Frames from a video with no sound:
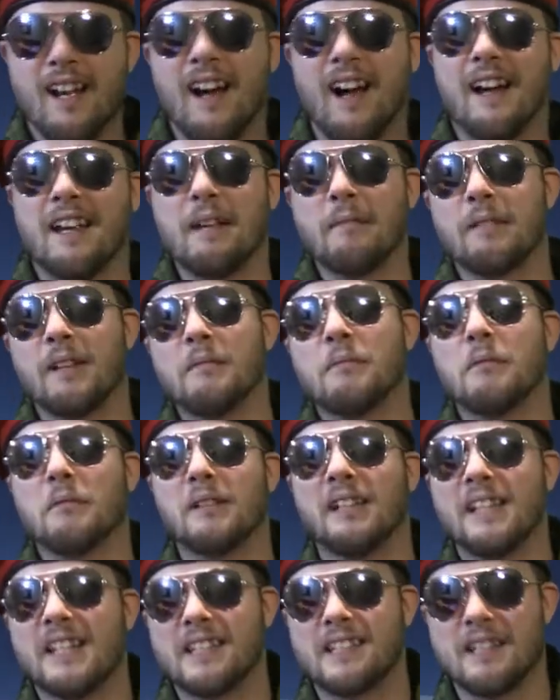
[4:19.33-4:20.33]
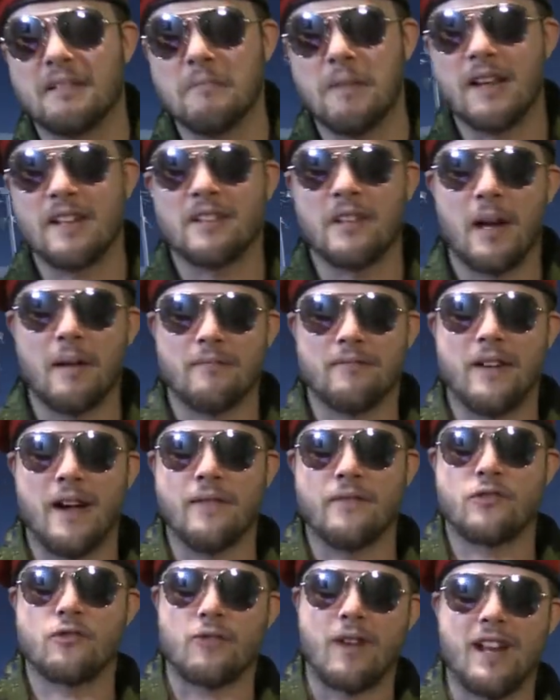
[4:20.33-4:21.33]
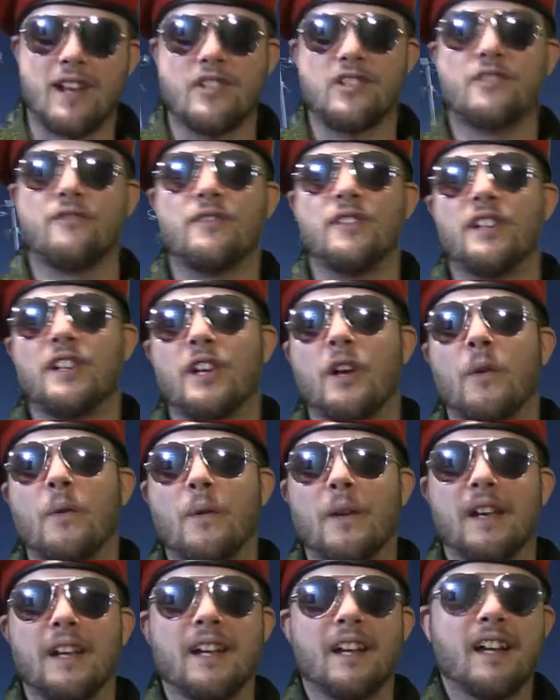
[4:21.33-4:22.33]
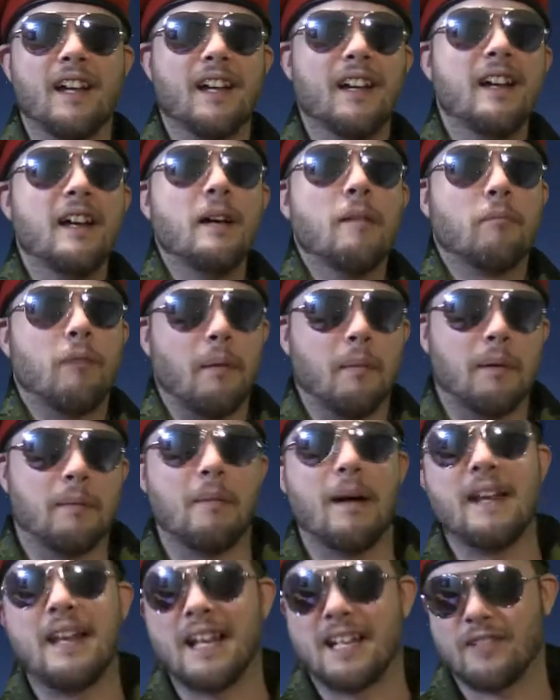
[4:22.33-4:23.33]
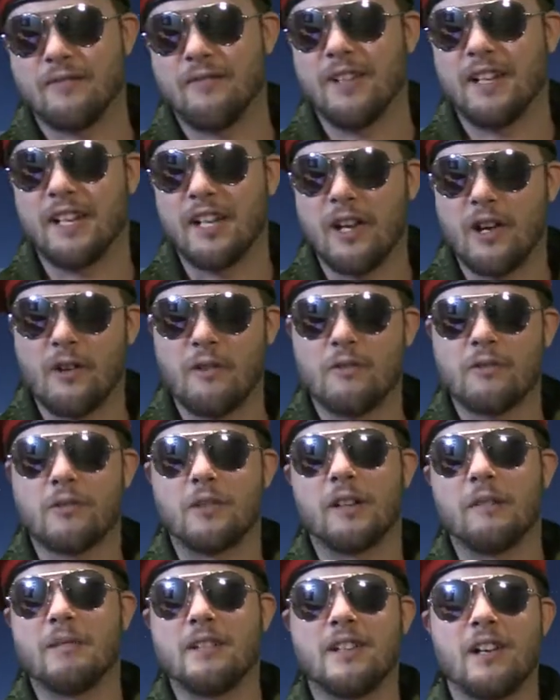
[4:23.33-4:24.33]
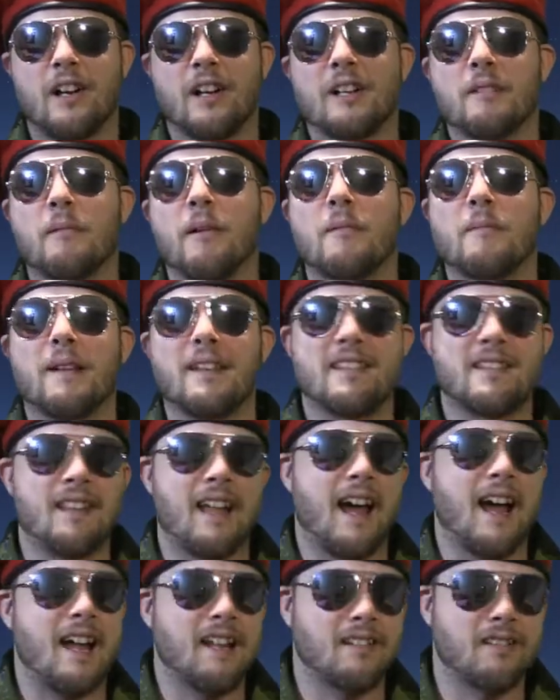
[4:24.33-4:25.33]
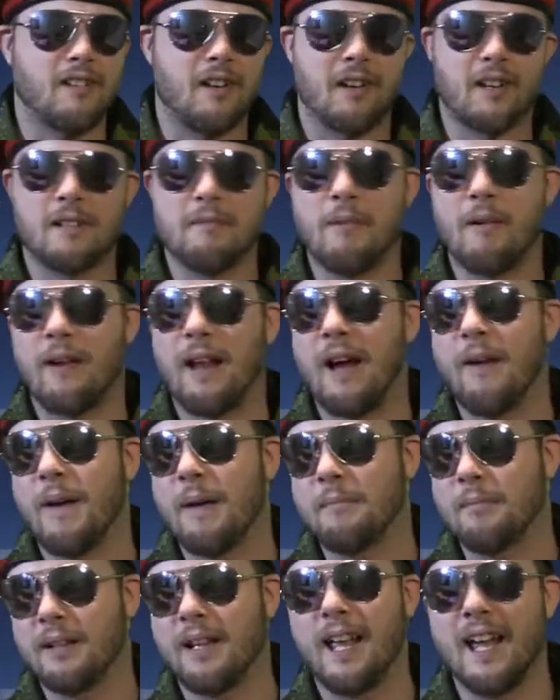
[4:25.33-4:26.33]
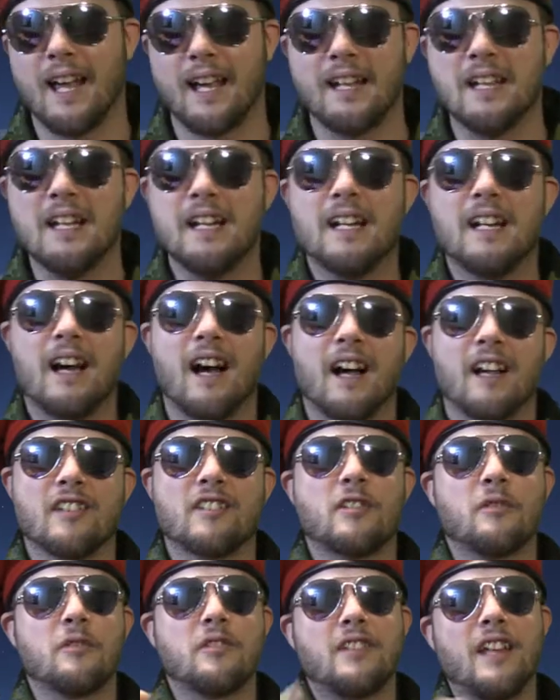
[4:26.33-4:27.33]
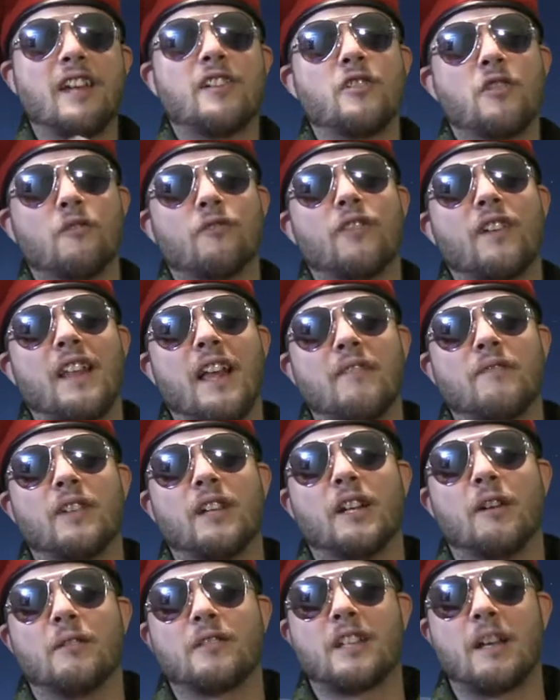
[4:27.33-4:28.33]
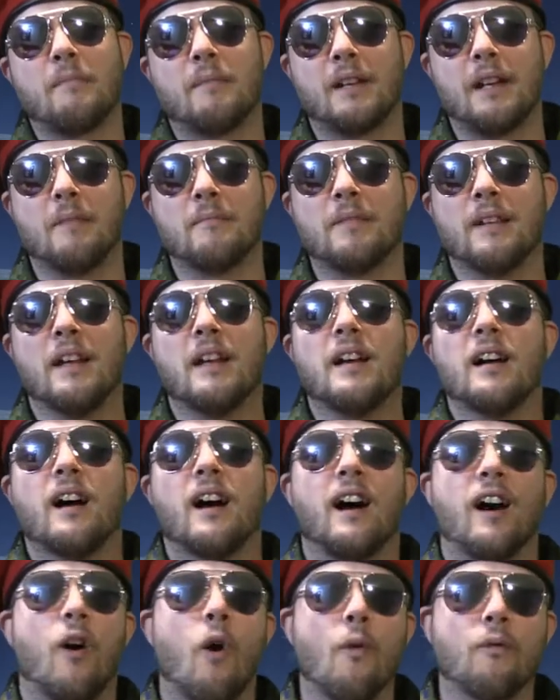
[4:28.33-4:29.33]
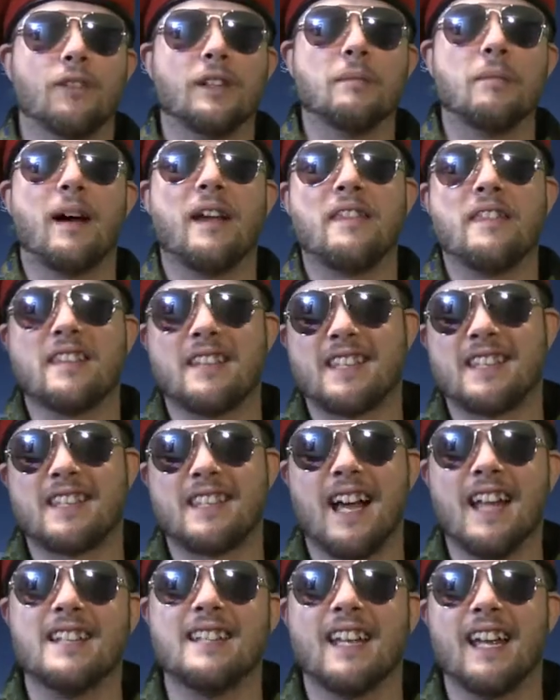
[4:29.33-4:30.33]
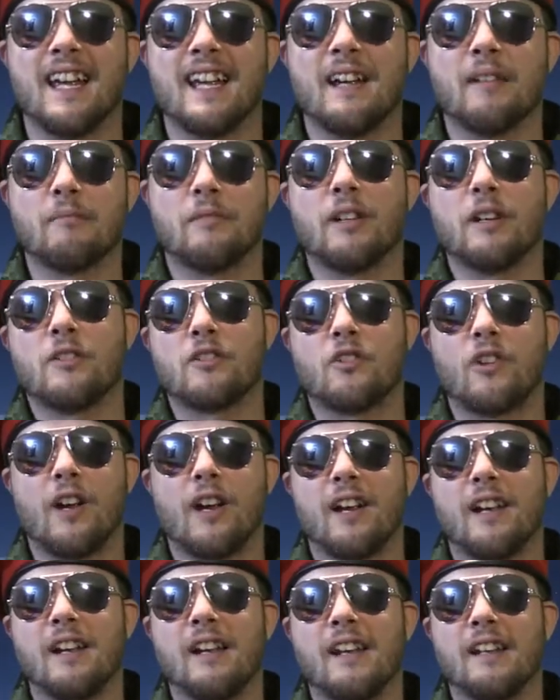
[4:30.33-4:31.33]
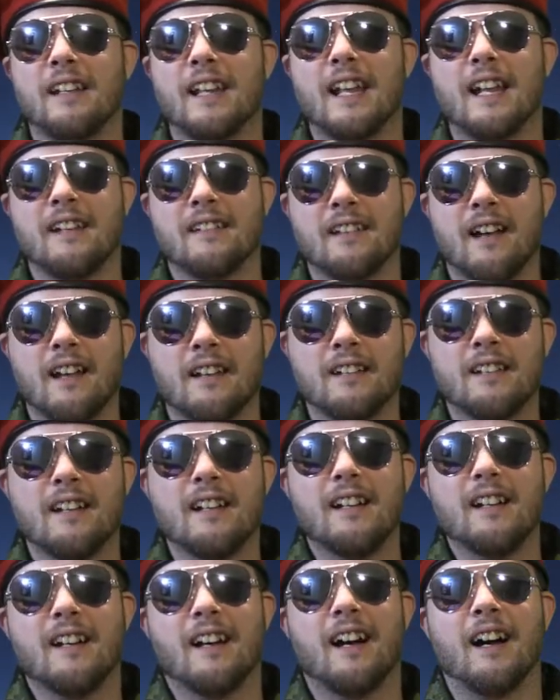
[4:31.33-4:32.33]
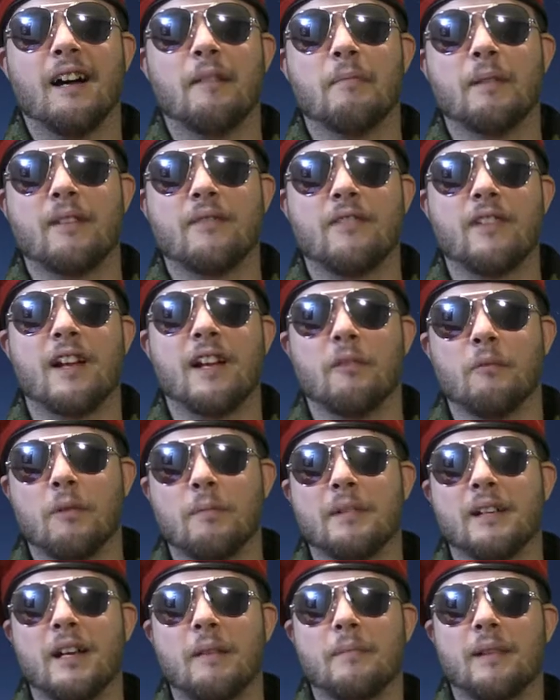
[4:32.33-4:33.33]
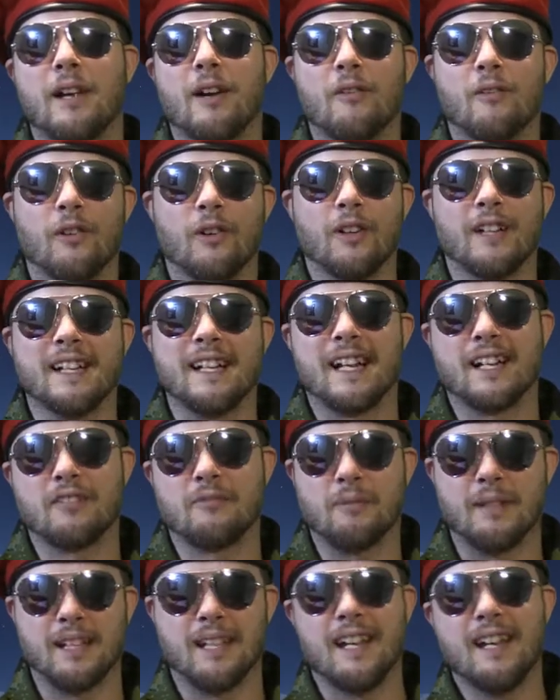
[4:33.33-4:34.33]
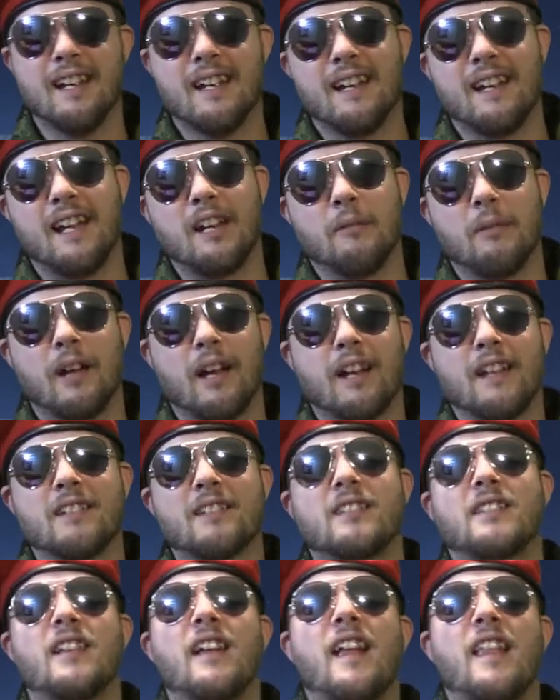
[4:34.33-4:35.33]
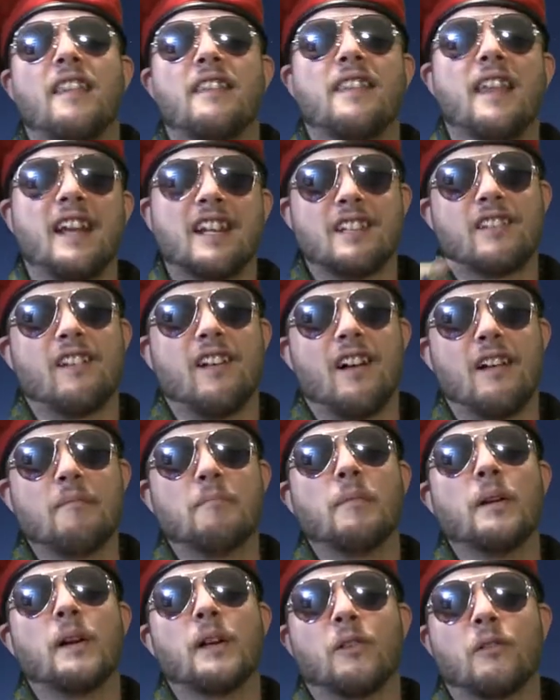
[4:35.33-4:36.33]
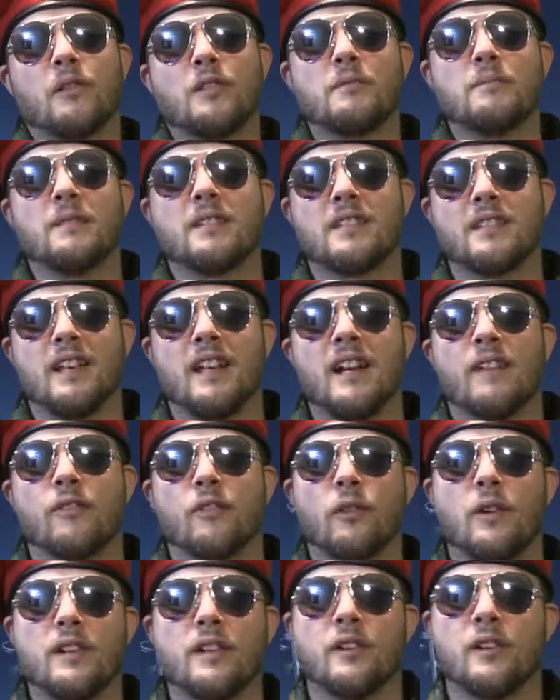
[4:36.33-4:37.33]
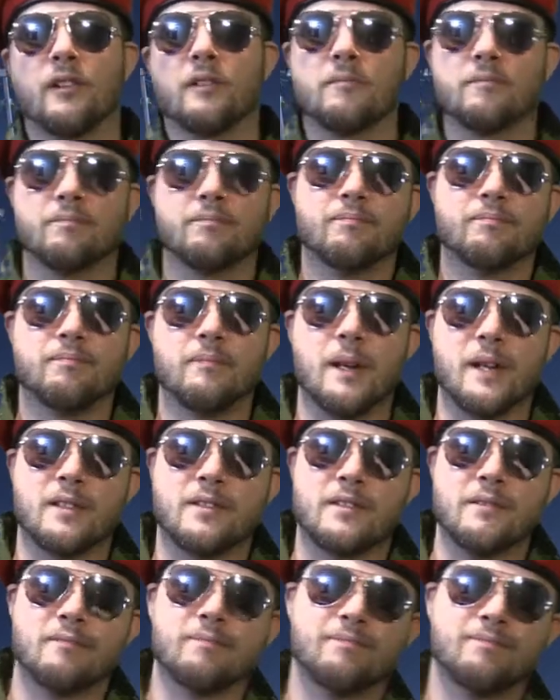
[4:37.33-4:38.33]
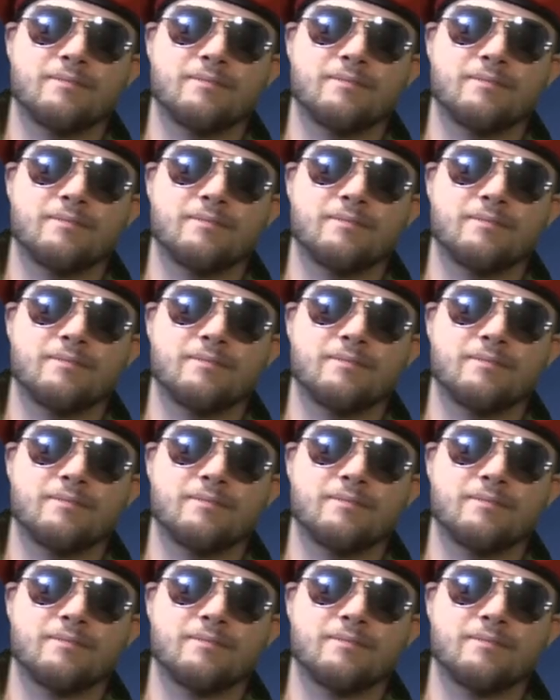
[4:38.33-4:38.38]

I am going to be releasing my top 5 strategy video, uh, probably my next video, so I'm going to be talking about my stats, talking about how I play, uh, so stay tuned for that video, it's coming up. Uh, hopefully by this Sunday I'm going to try and get it done, uh, but if not it will be coming out early next week. Anyway guys, thanks a lot, Merry Christmas, and have a great New Year. Peace.